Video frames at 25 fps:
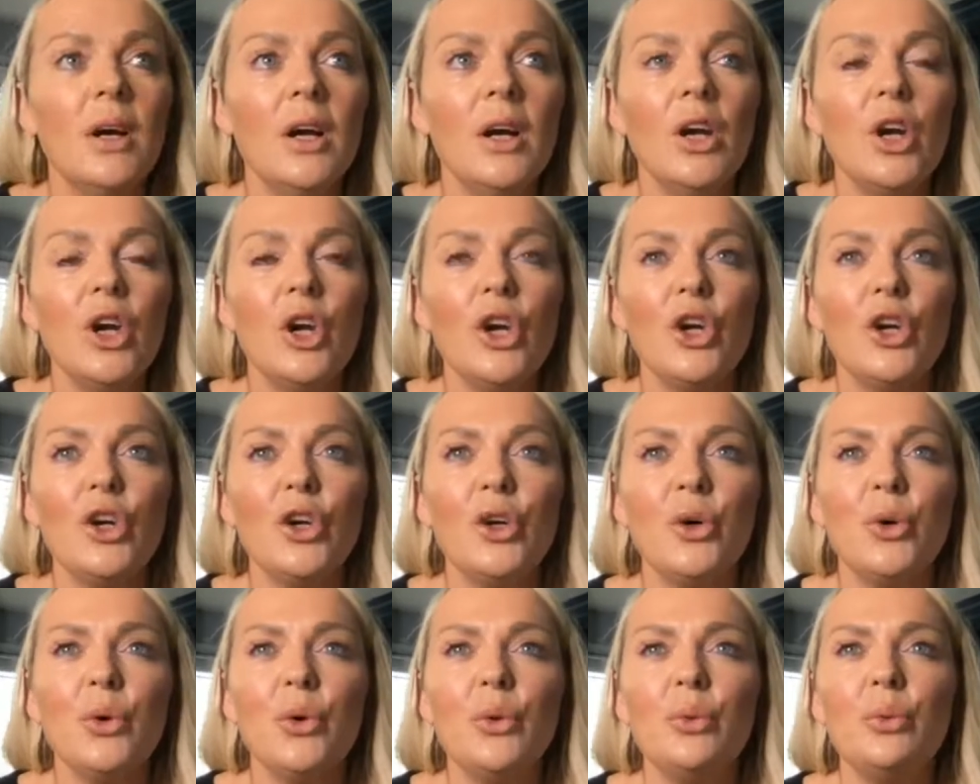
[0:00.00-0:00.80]

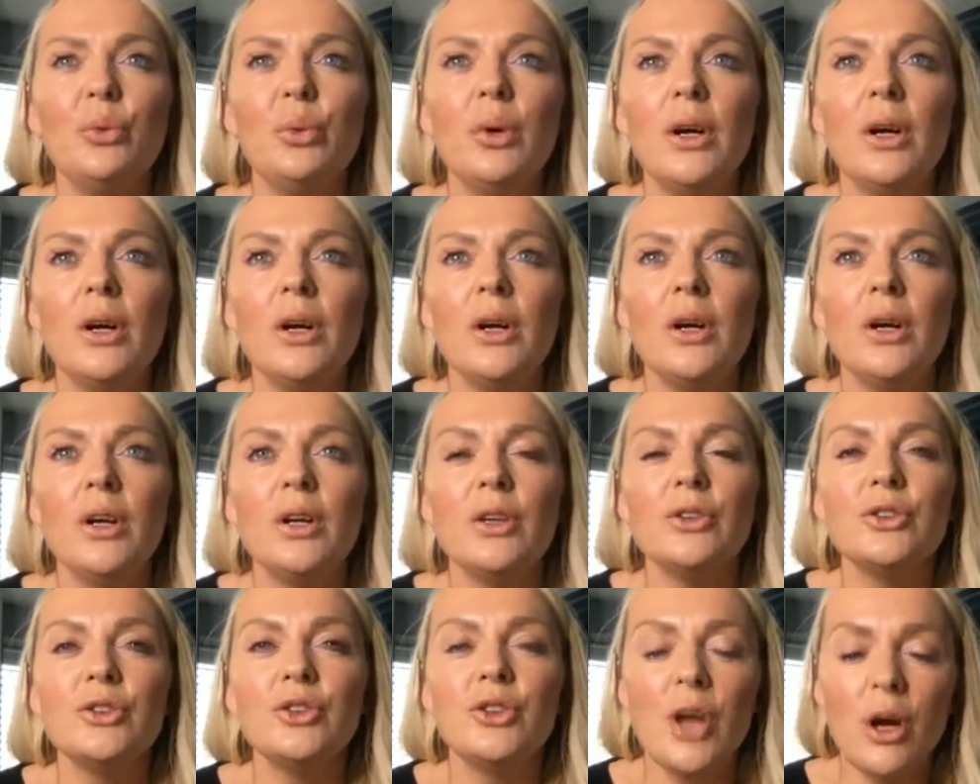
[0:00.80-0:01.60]
who
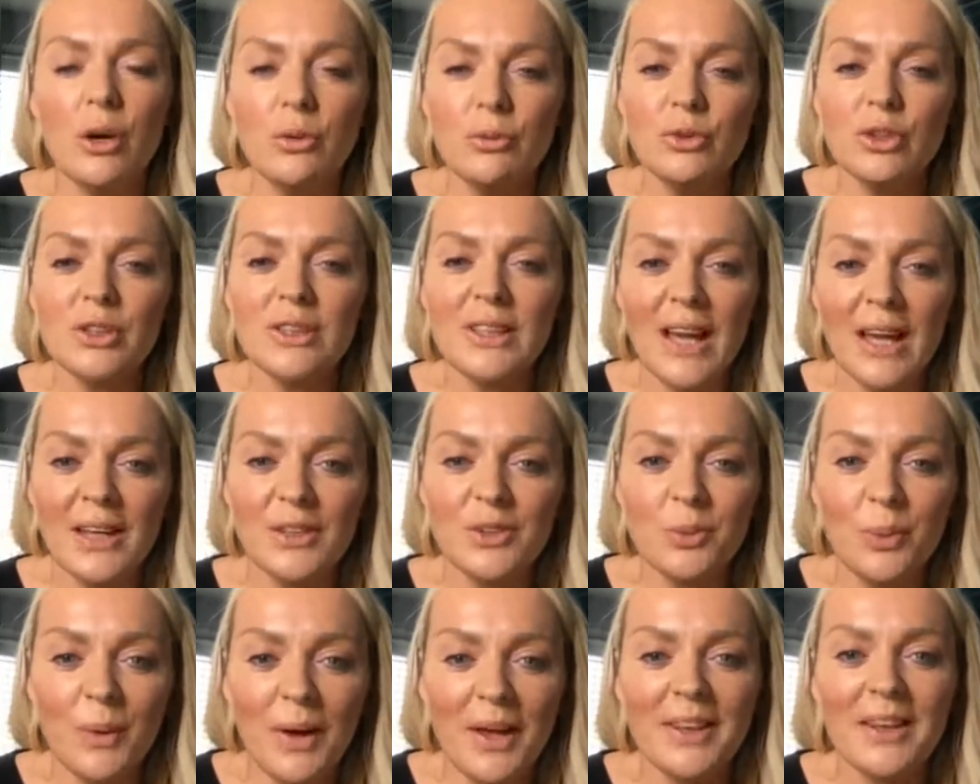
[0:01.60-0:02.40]
don't get
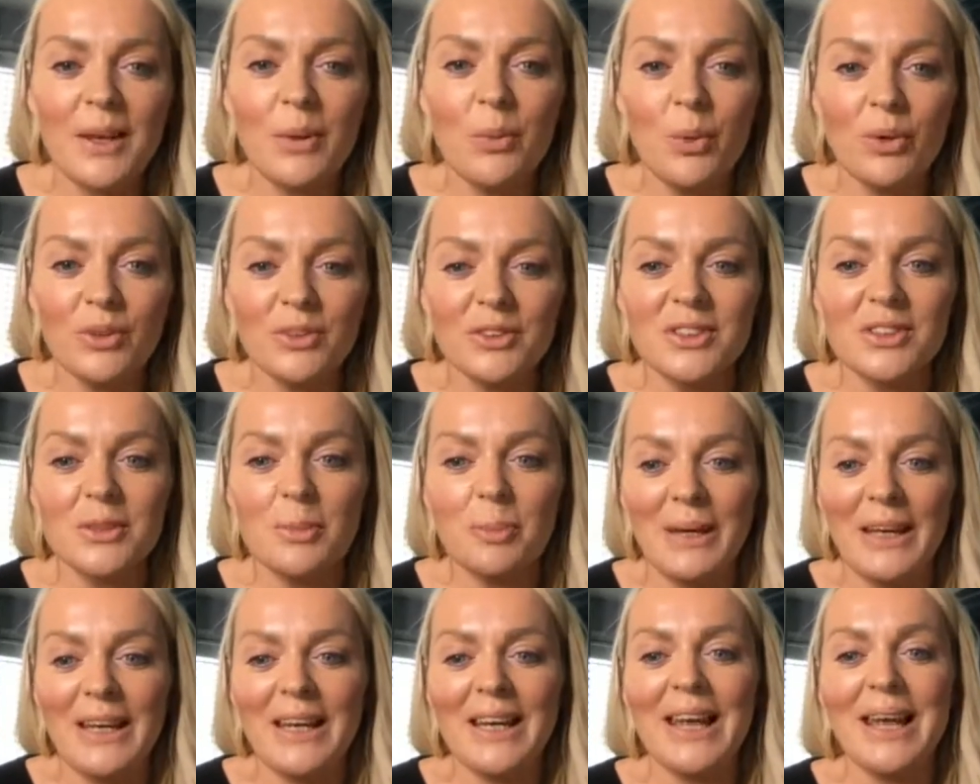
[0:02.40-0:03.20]
where they want to
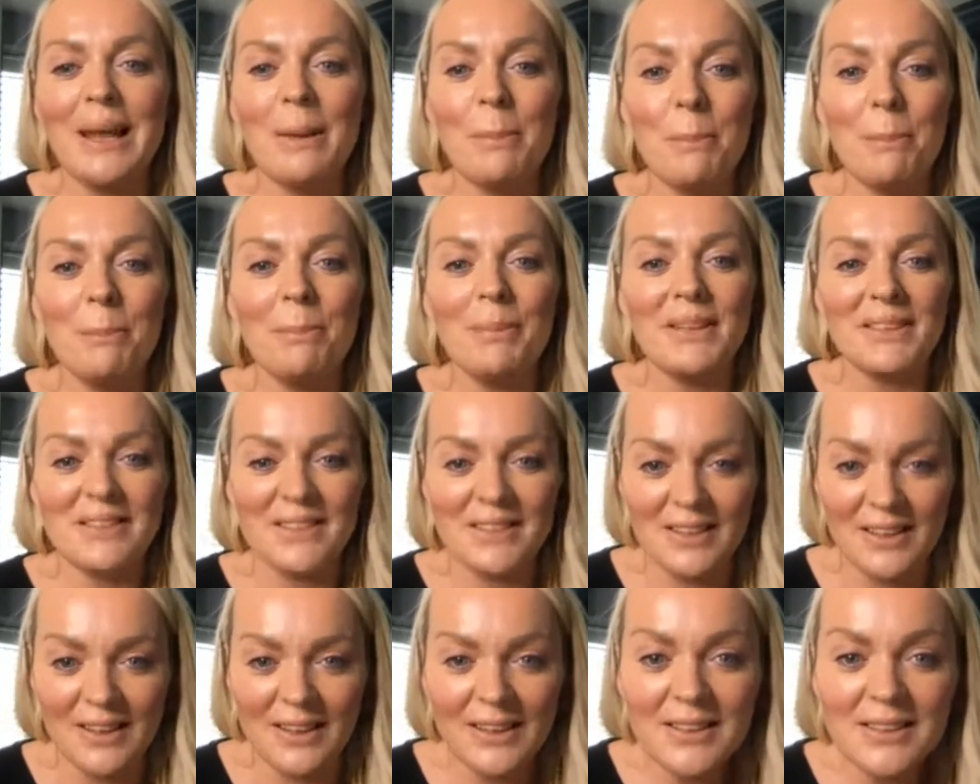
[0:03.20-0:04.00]
be in
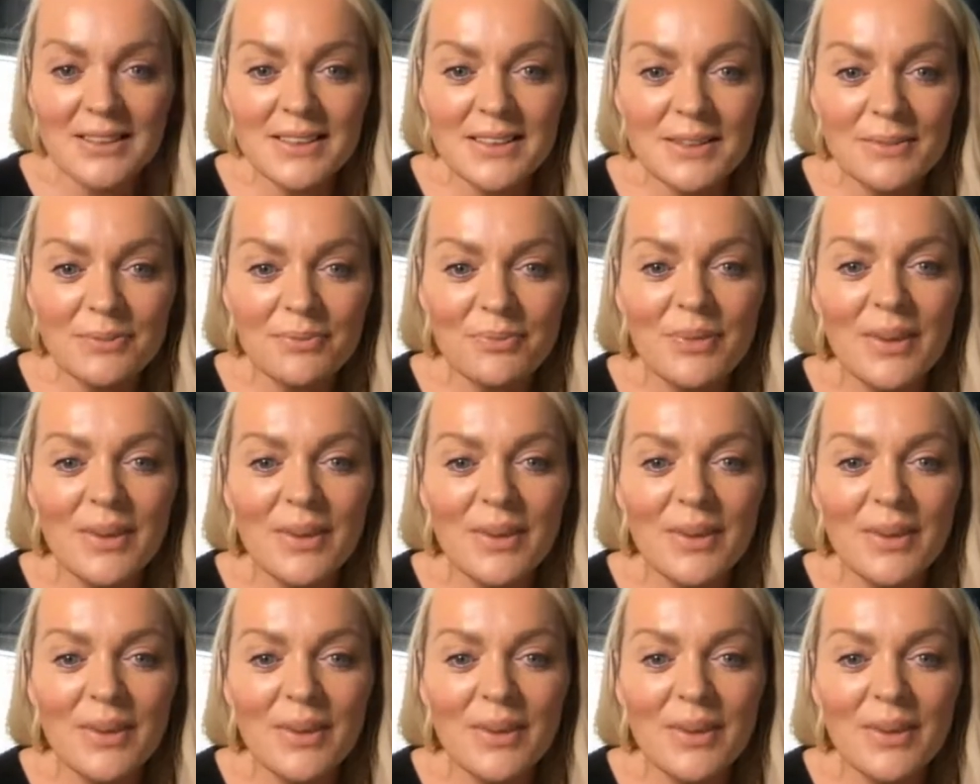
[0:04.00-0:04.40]
business,